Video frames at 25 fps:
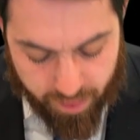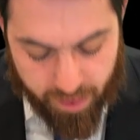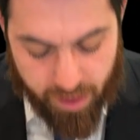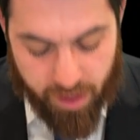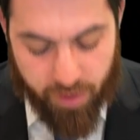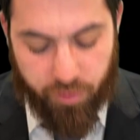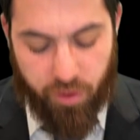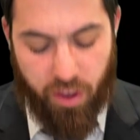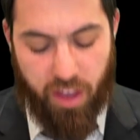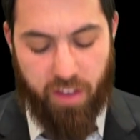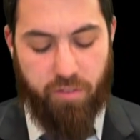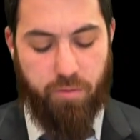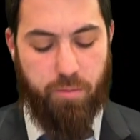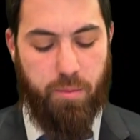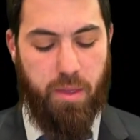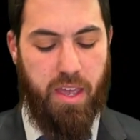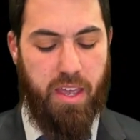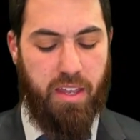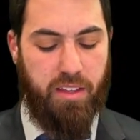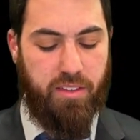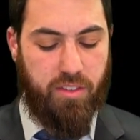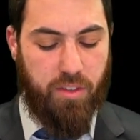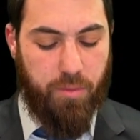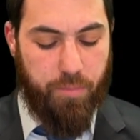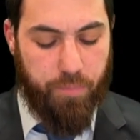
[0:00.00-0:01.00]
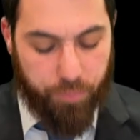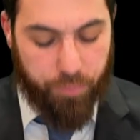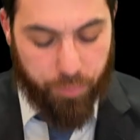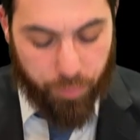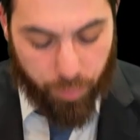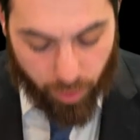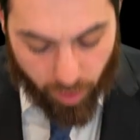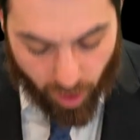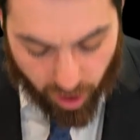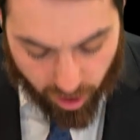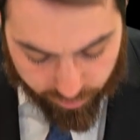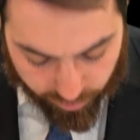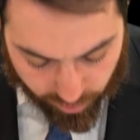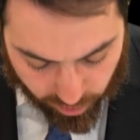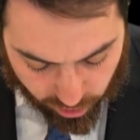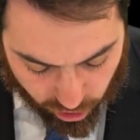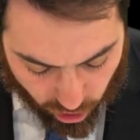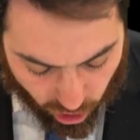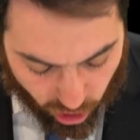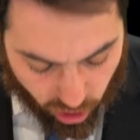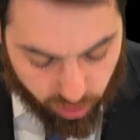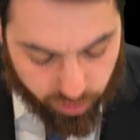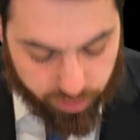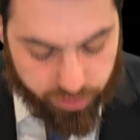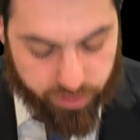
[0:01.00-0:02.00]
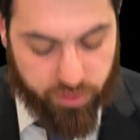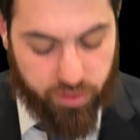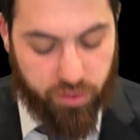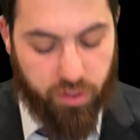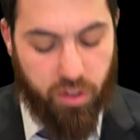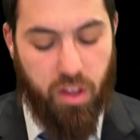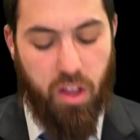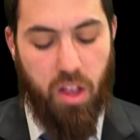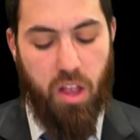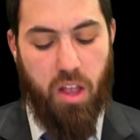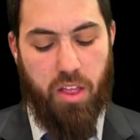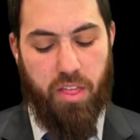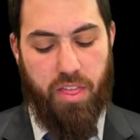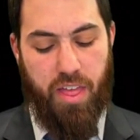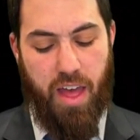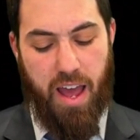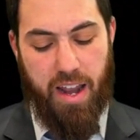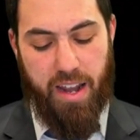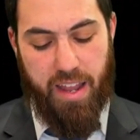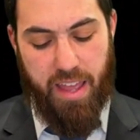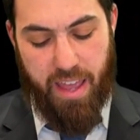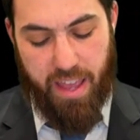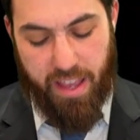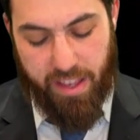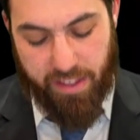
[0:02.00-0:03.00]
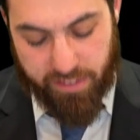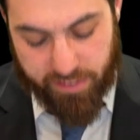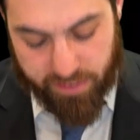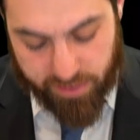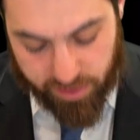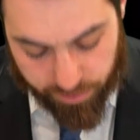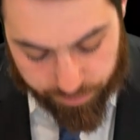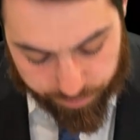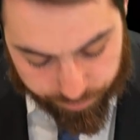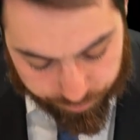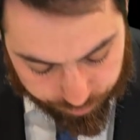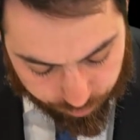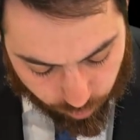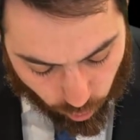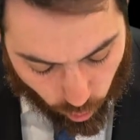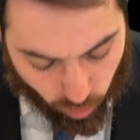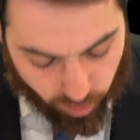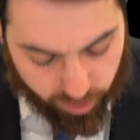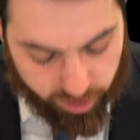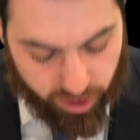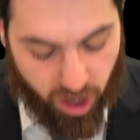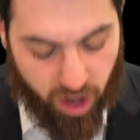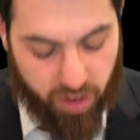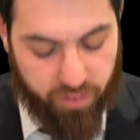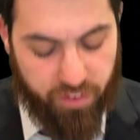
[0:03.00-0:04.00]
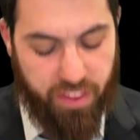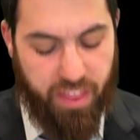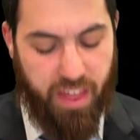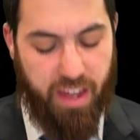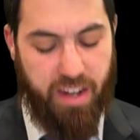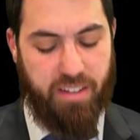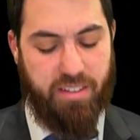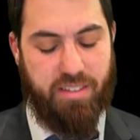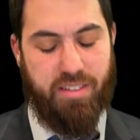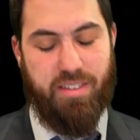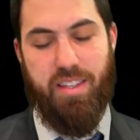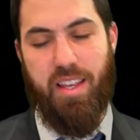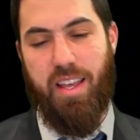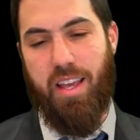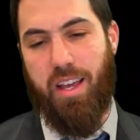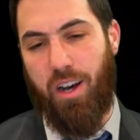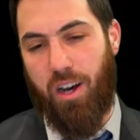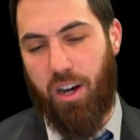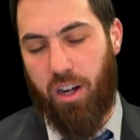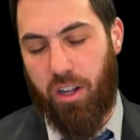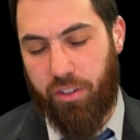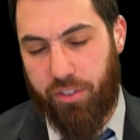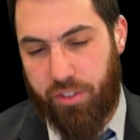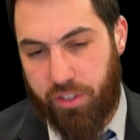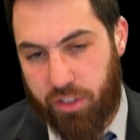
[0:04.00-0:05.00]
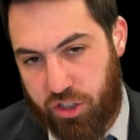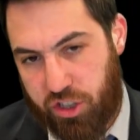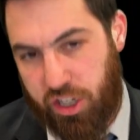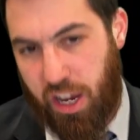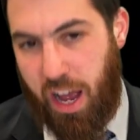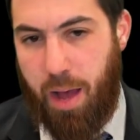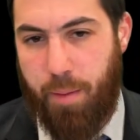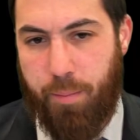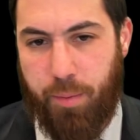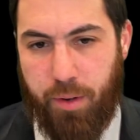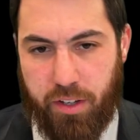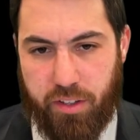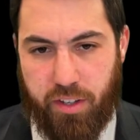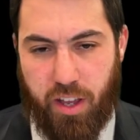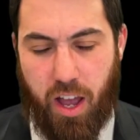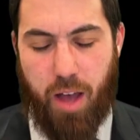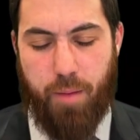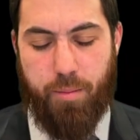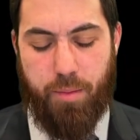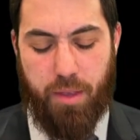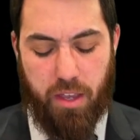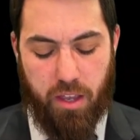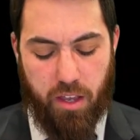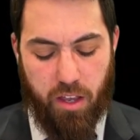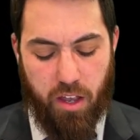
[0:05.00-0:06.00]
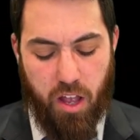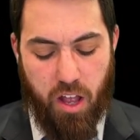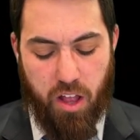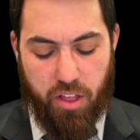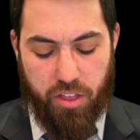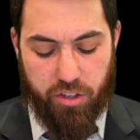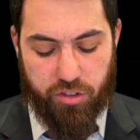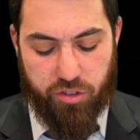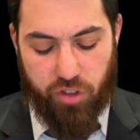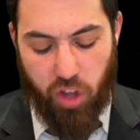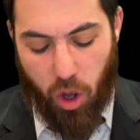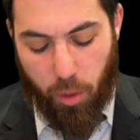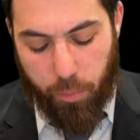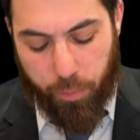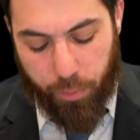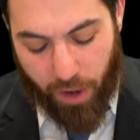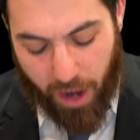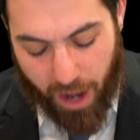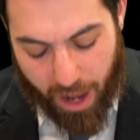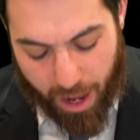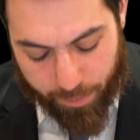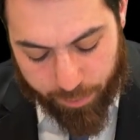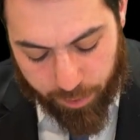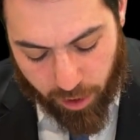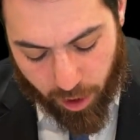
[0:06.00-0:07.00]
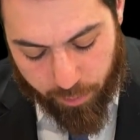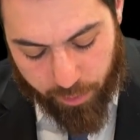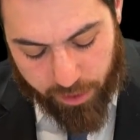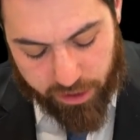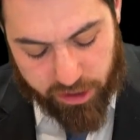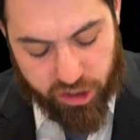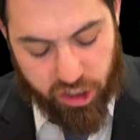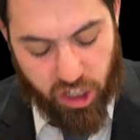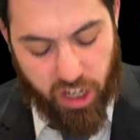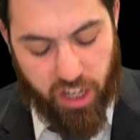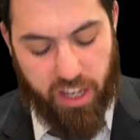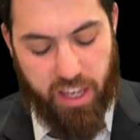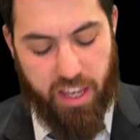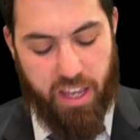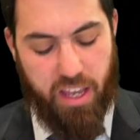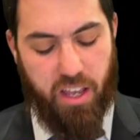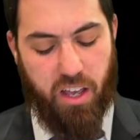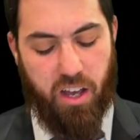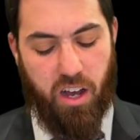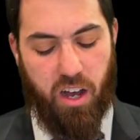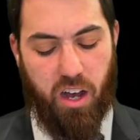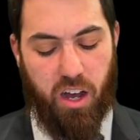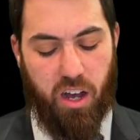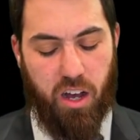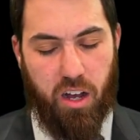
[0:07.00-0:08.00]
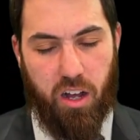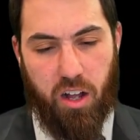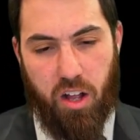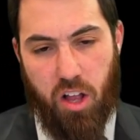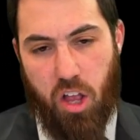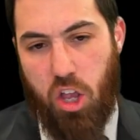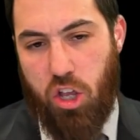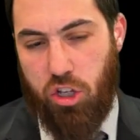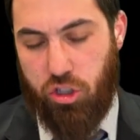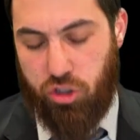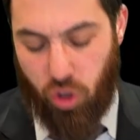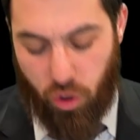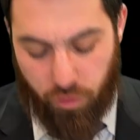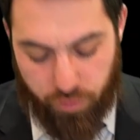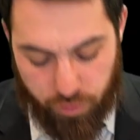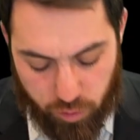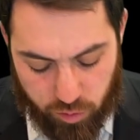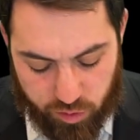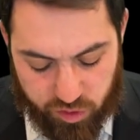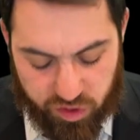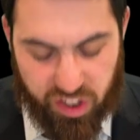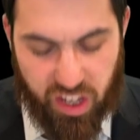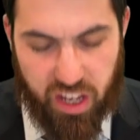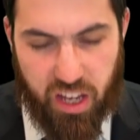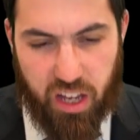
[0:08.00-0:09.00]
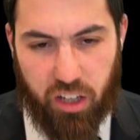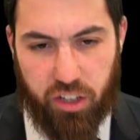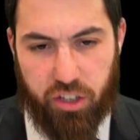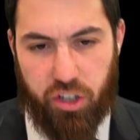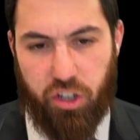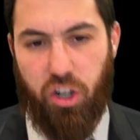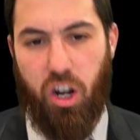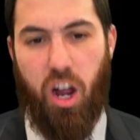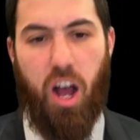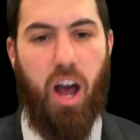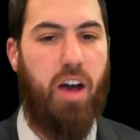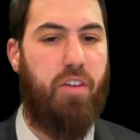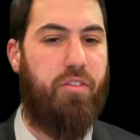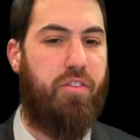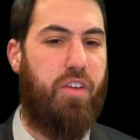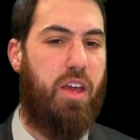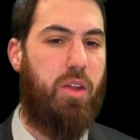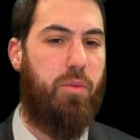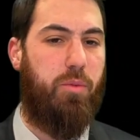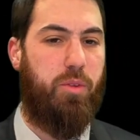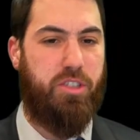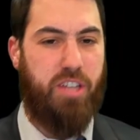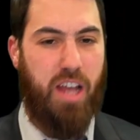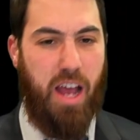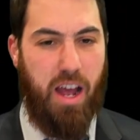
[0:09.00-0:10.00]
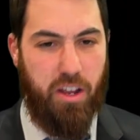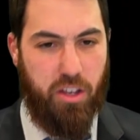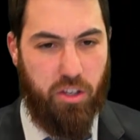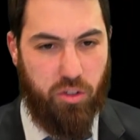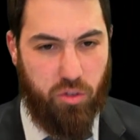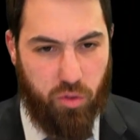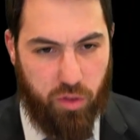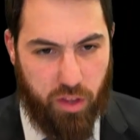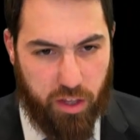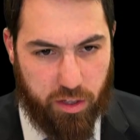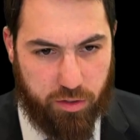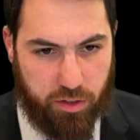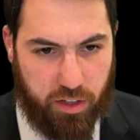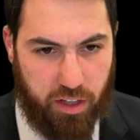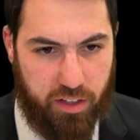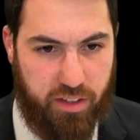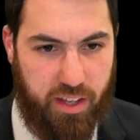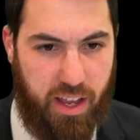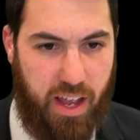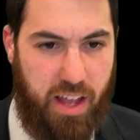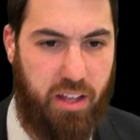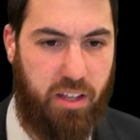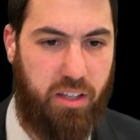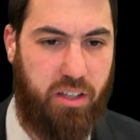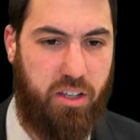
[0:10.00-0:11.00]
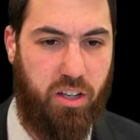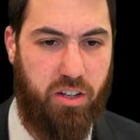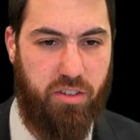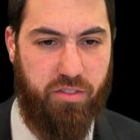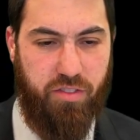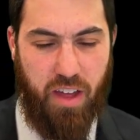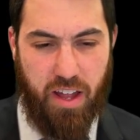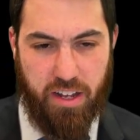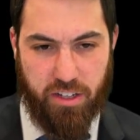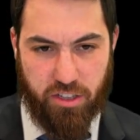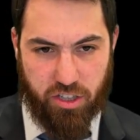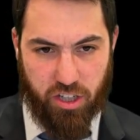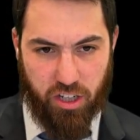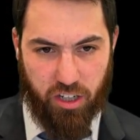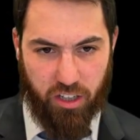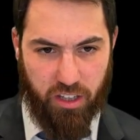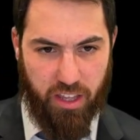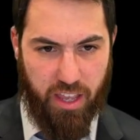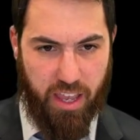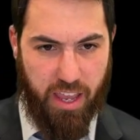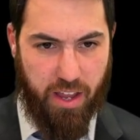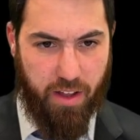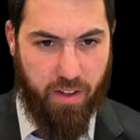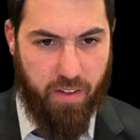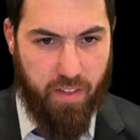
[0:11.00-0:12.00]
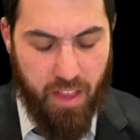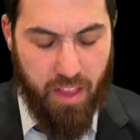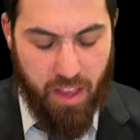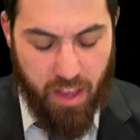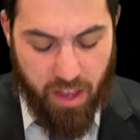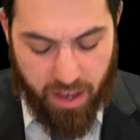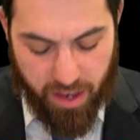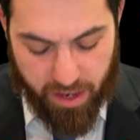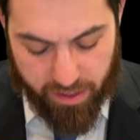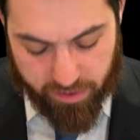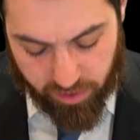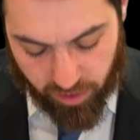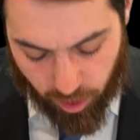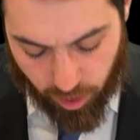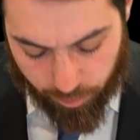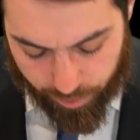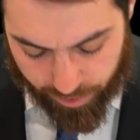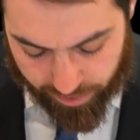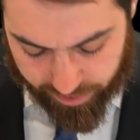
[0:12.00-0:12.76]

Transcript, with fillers: If we have meat of a goat that is, or an oven that is sealed, shaber dami. There's no problem with shehiyah. So if you steal your oven, which how you do this content, conventionally is a little bit